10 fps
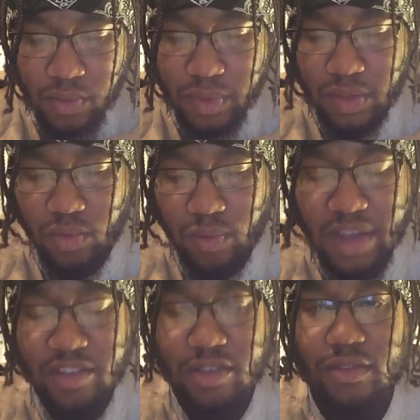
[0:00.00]
"When the
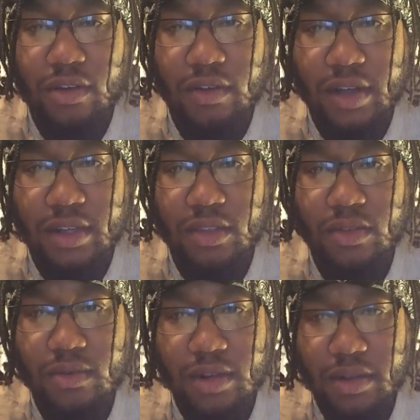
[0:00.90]
righteous are in
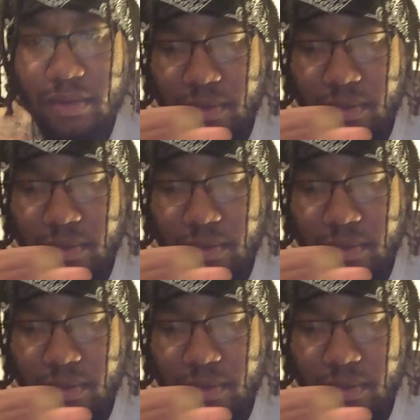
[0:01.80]
authority,